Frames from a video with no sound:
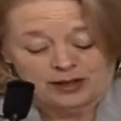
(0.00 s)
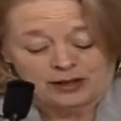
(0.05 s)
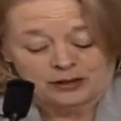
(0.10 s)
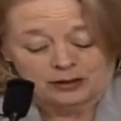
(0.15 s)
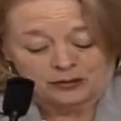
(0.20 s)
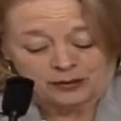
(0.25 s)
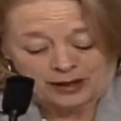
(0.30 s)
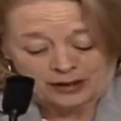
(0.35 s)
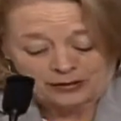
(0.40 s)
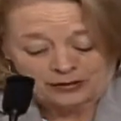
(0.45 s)

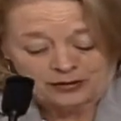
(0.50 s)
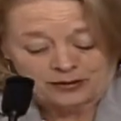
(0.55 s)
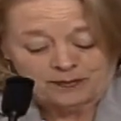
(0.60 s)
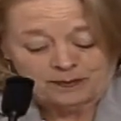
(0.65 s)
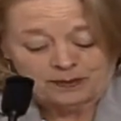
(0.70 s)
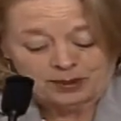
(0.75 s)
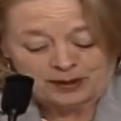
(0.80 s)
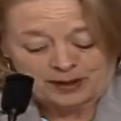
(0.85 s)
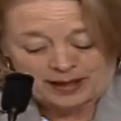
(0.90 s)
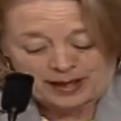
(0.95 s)

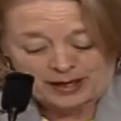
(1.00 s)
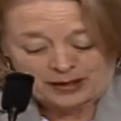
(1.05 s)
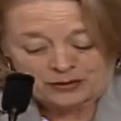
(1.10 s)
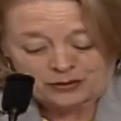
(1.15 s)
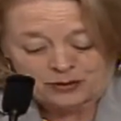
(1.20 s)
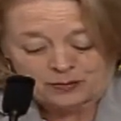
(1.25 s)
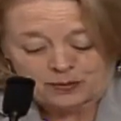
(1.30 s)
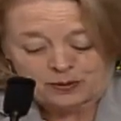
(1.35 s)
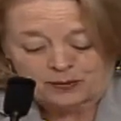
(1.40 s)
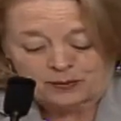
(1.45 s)
aggressive plan
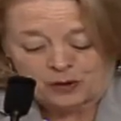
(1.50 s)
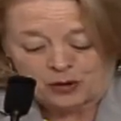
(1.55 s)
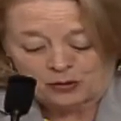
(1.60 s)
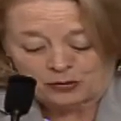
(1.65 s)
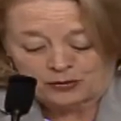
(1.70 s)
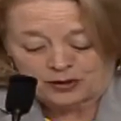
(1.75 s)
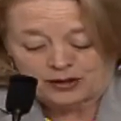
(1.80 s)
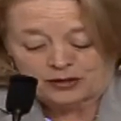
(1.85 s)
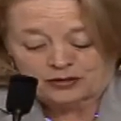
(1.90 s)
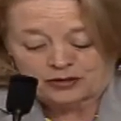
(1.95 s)
to
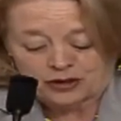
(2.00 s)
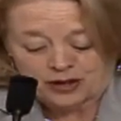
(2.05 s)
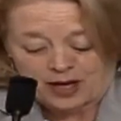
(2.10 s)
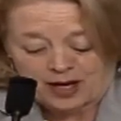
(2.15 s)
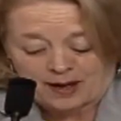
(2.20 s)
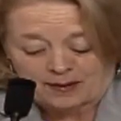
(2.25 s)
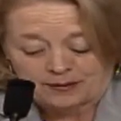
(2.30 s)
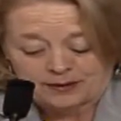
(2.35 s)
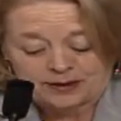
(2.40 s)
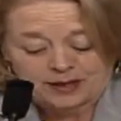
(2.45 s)
promote these
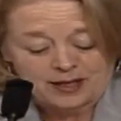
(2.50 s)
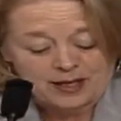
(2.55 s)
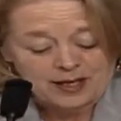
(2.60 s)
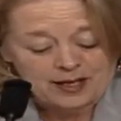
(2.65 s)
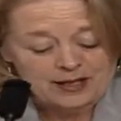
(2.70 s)
jobs